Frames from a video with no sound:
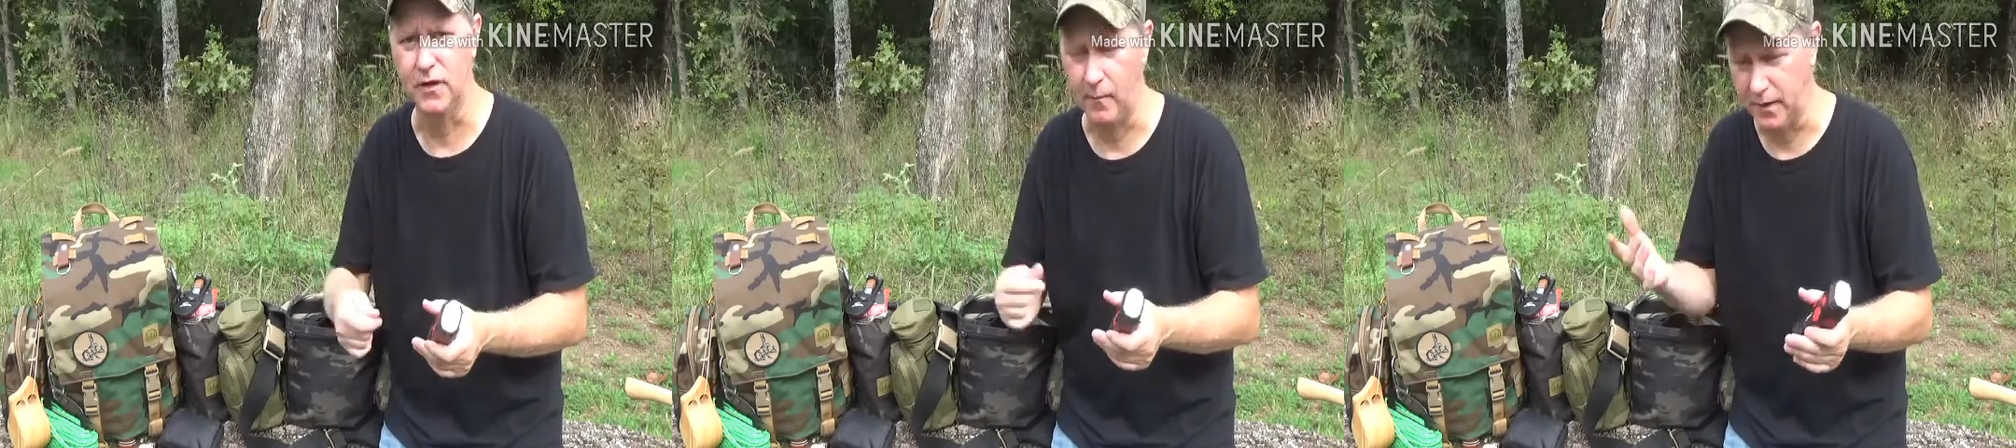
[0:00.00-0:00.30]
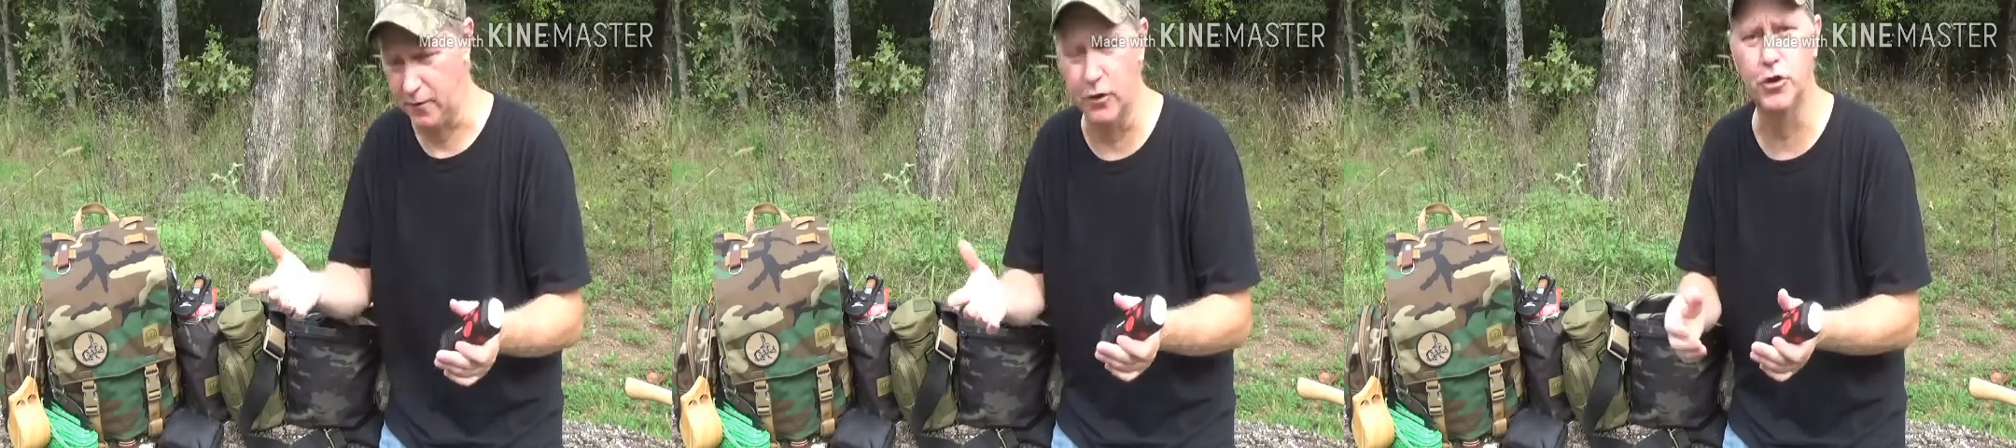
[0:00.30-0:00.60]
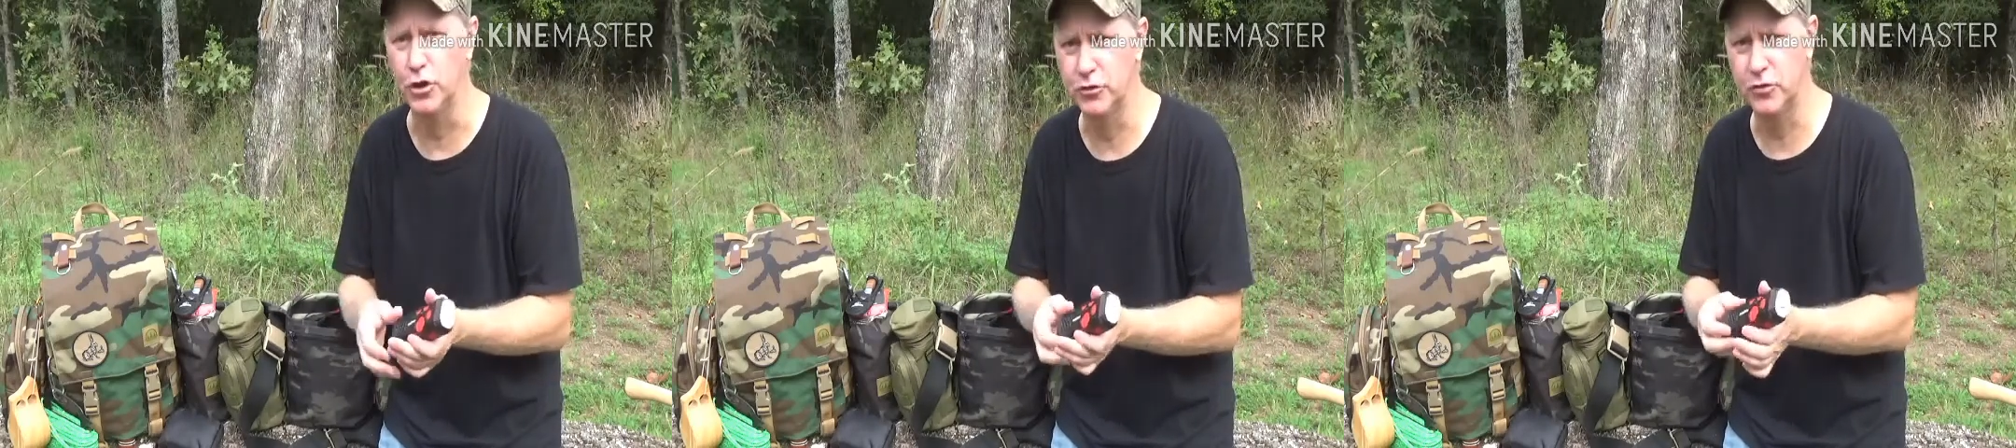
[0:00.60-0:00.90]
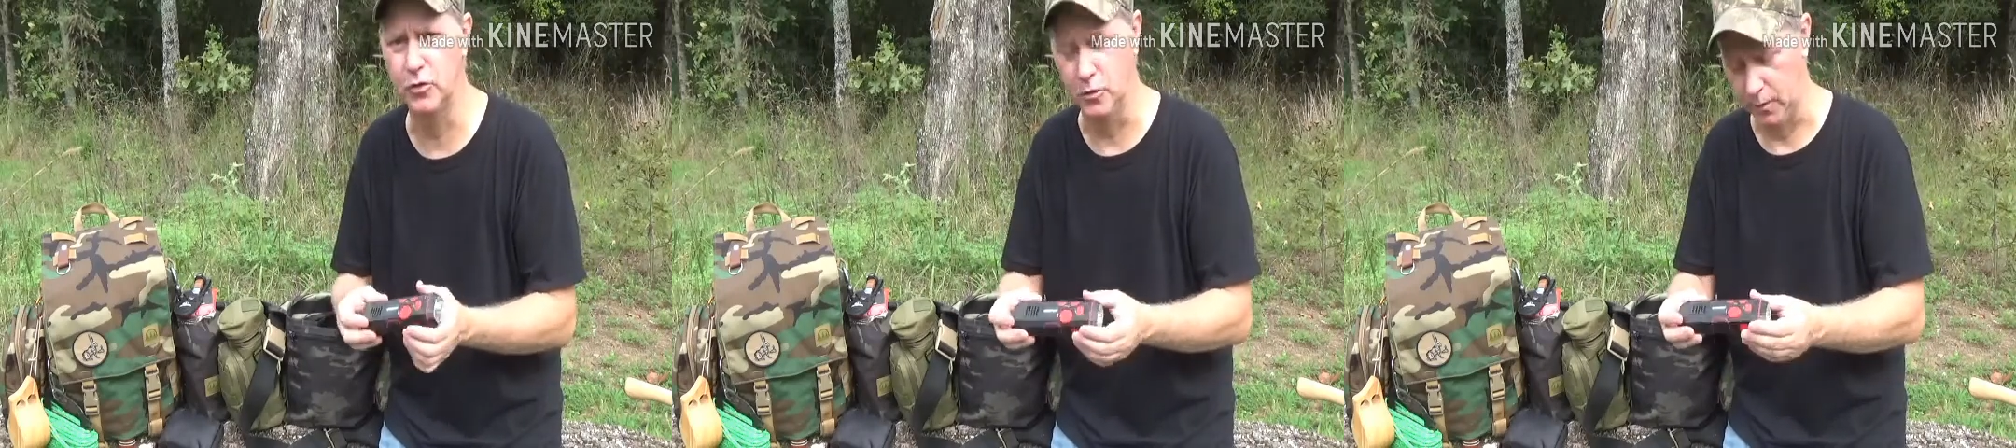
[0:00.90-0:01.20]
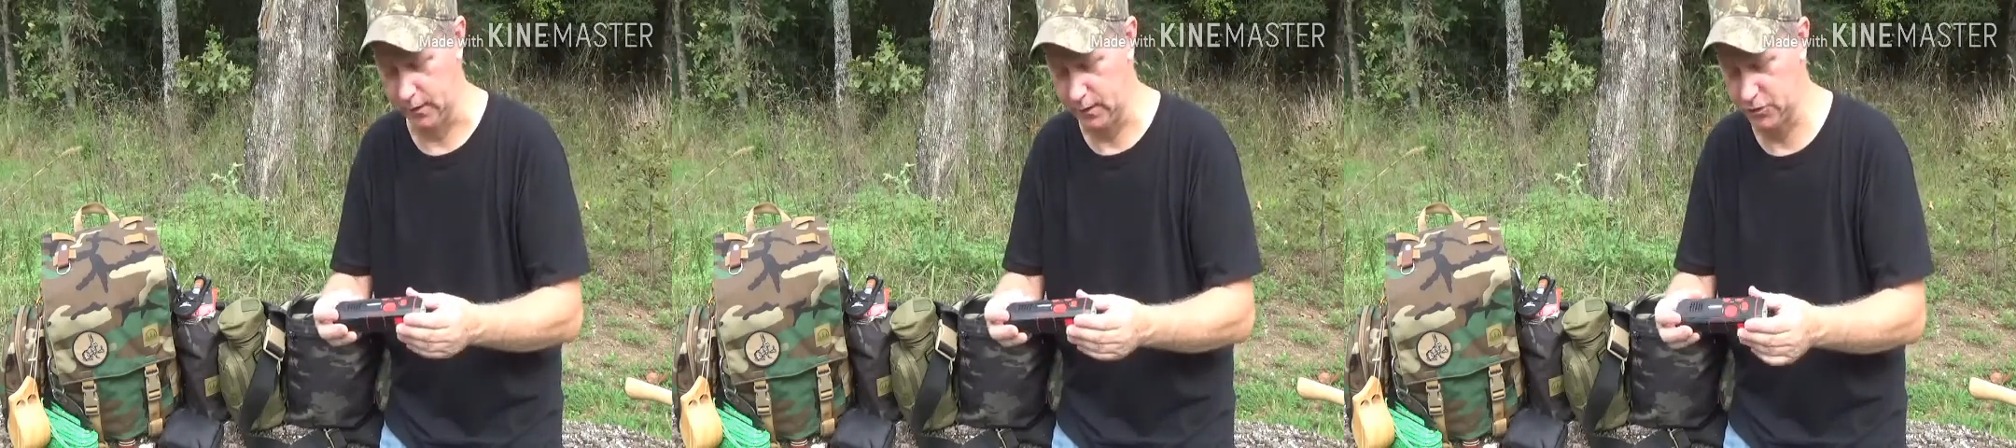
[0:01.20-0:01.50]
I mean, they're good too,
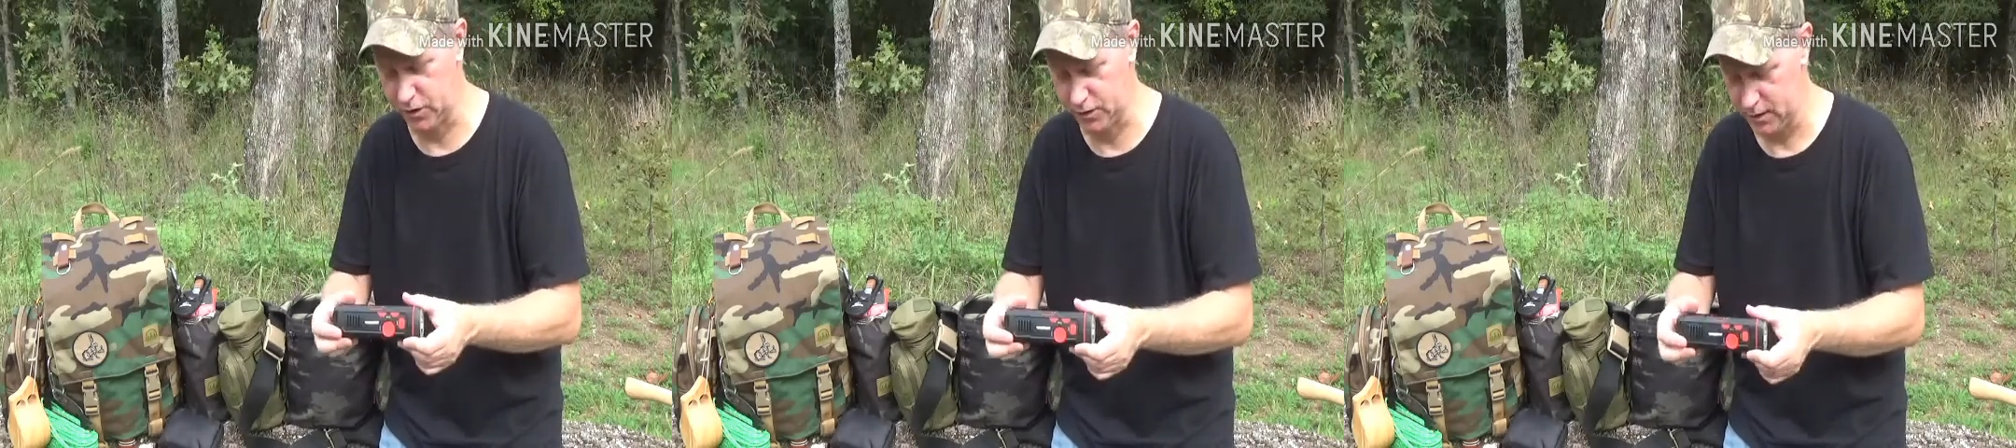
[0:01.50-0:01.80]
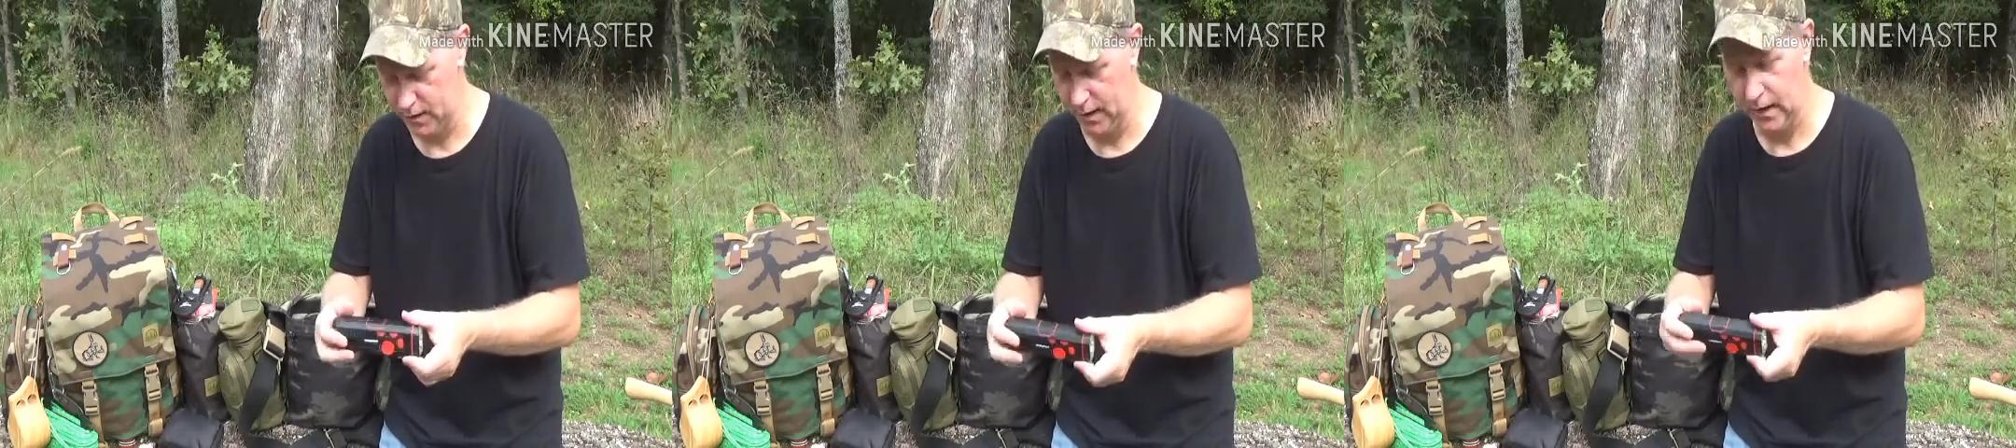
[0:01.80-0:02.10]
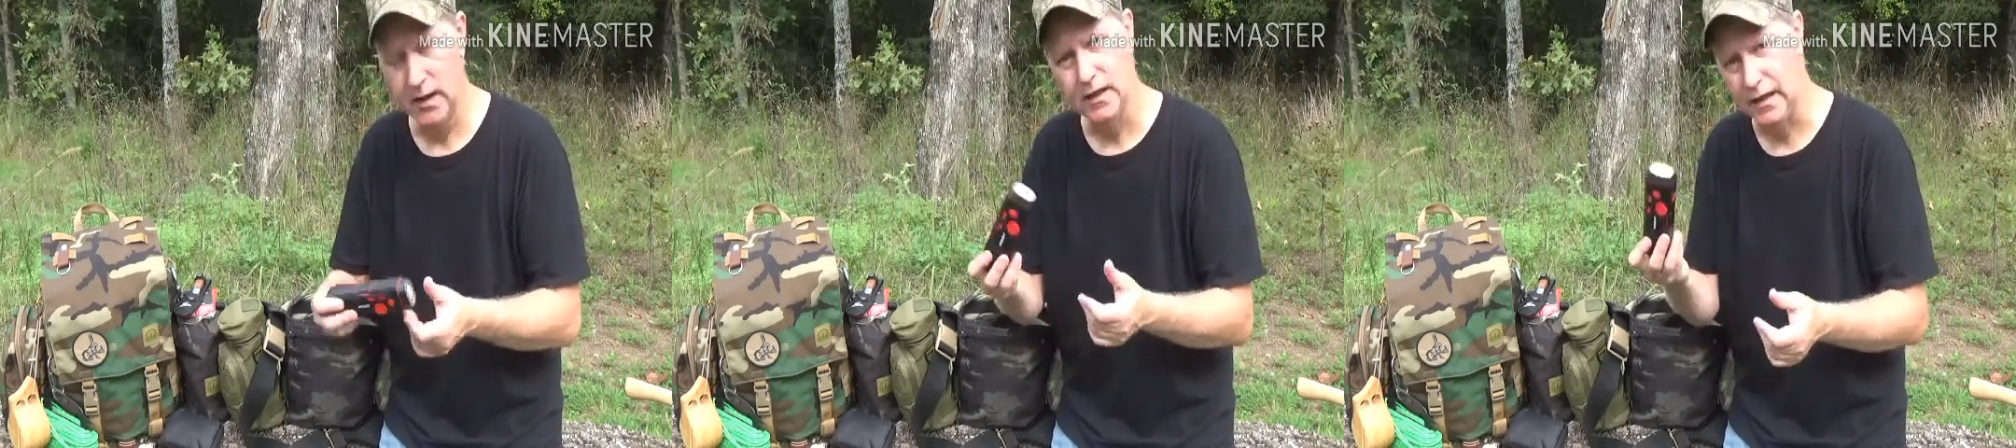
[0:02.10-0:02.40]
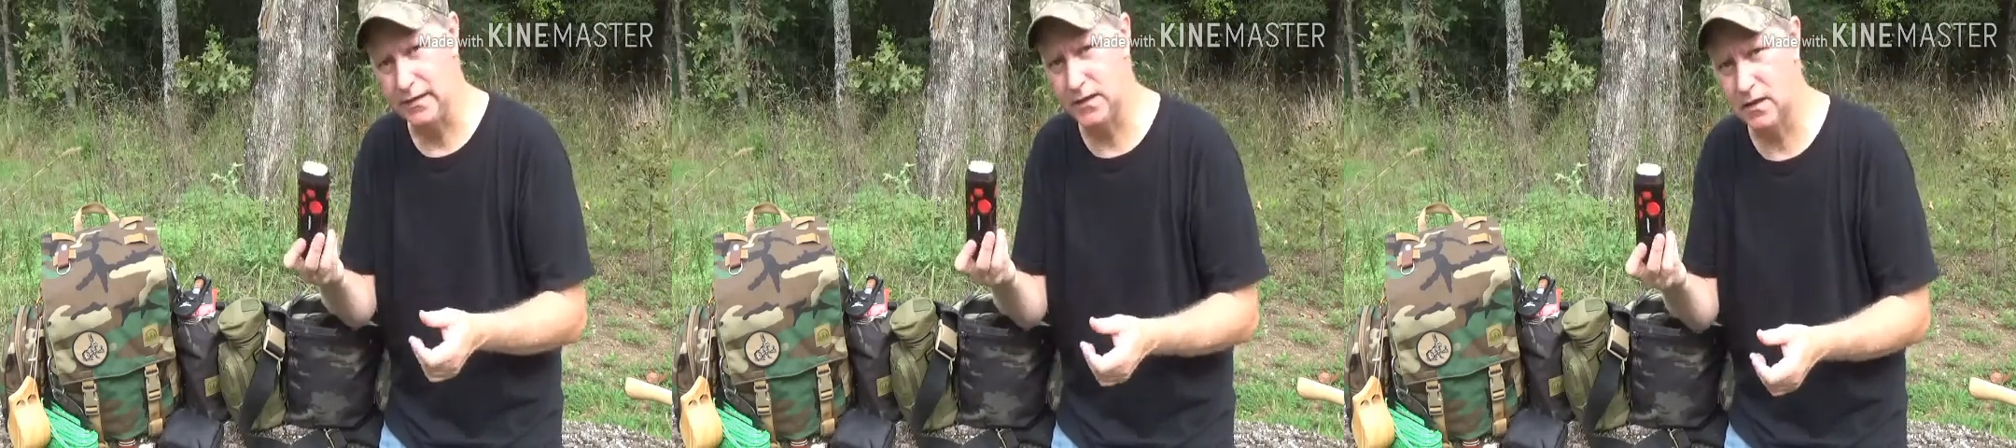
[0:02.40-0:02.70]
but it's just easy